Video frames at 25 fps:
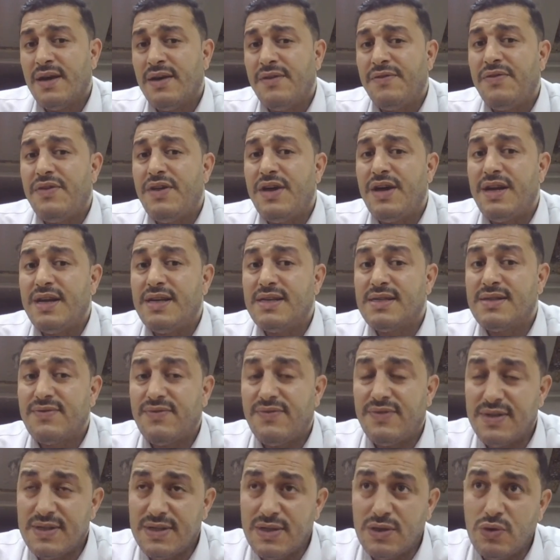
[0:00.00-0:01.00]
if there is
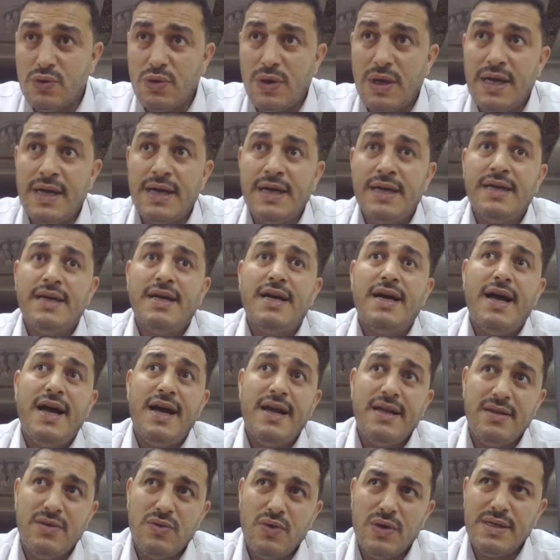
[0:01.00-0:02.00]
fistula
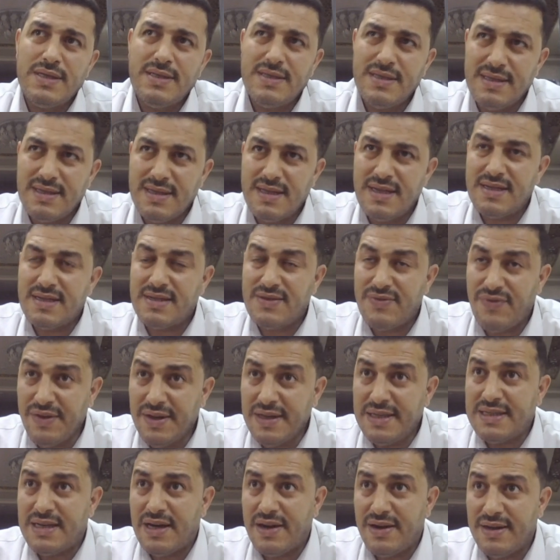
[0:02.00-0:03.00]
and to assess the
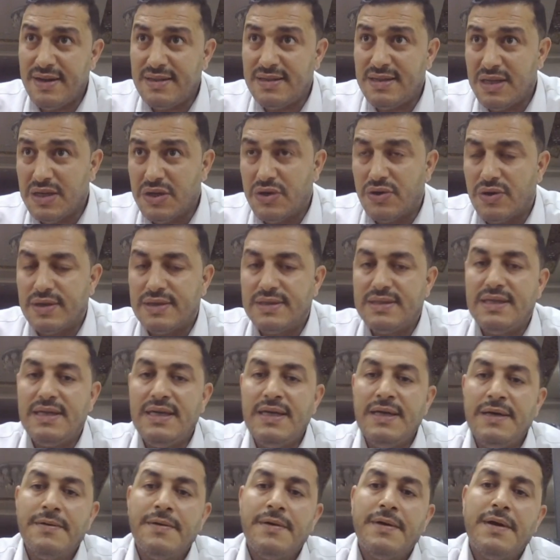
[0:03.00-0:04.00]
sphincter
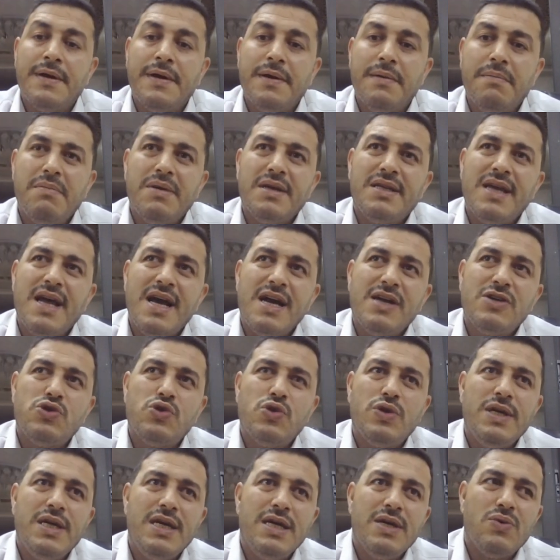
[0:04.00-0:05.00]
integrity. But
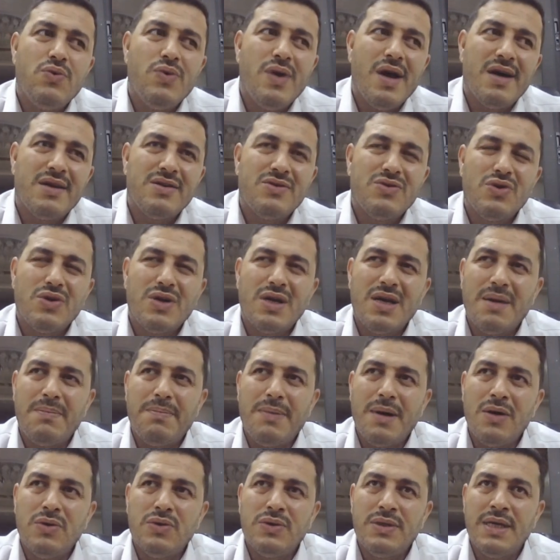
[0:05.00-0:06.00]
actually here we are talking
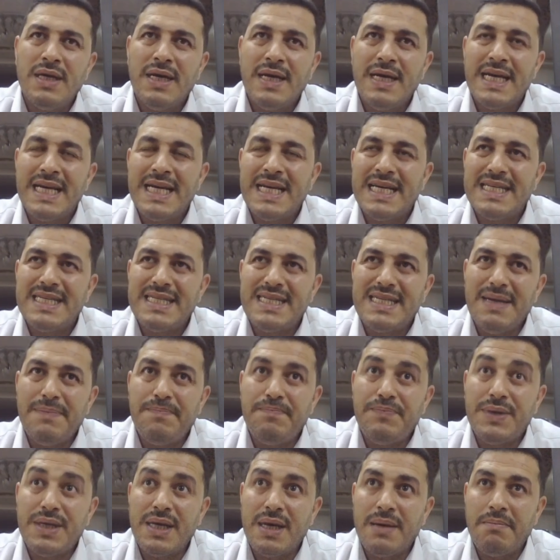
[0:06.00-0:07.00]
about
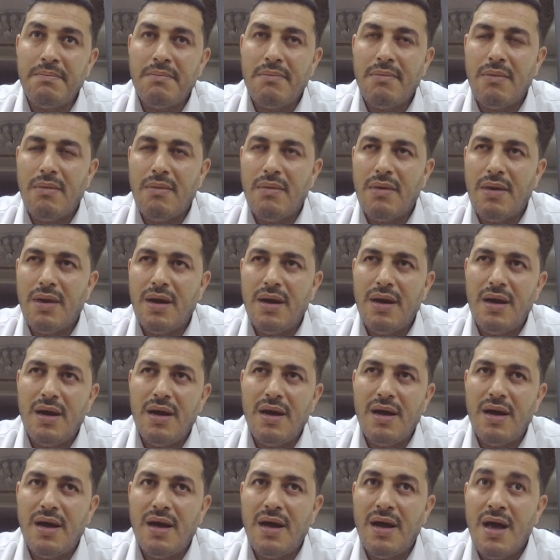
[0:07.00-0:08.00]
septum,
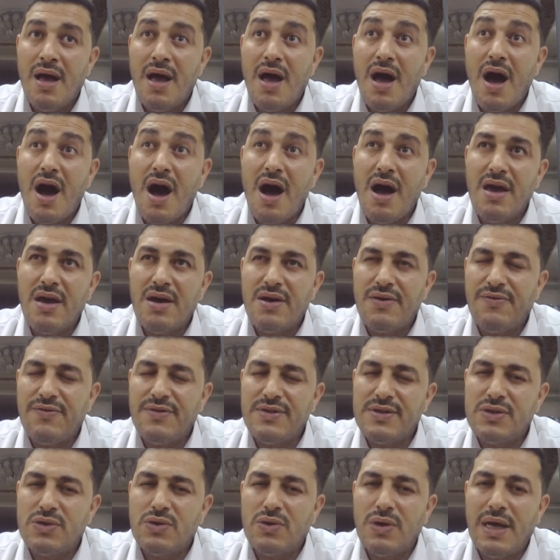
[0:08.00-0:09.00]
higher
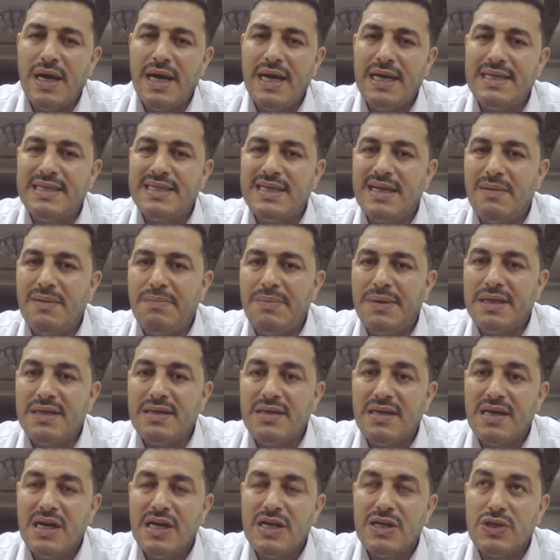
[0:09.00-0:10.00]
fistula a little
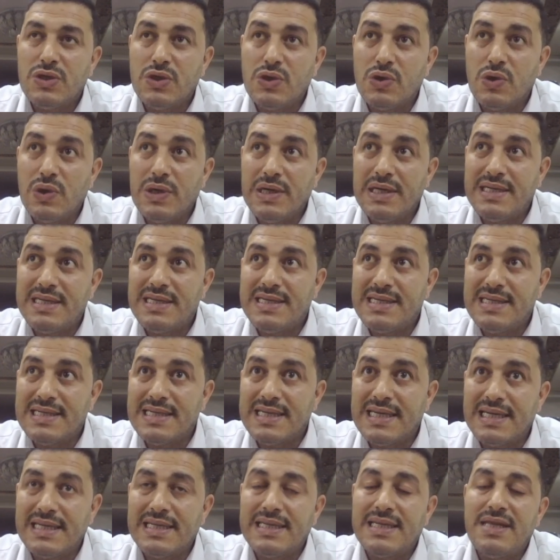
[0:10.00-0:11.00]
bit, so it's
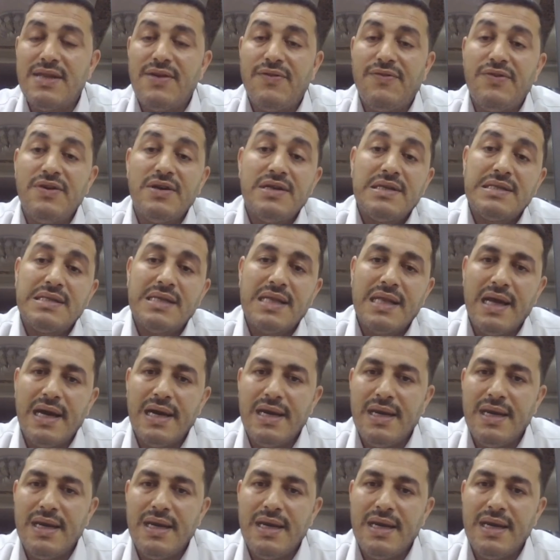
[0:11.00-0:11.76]
not the first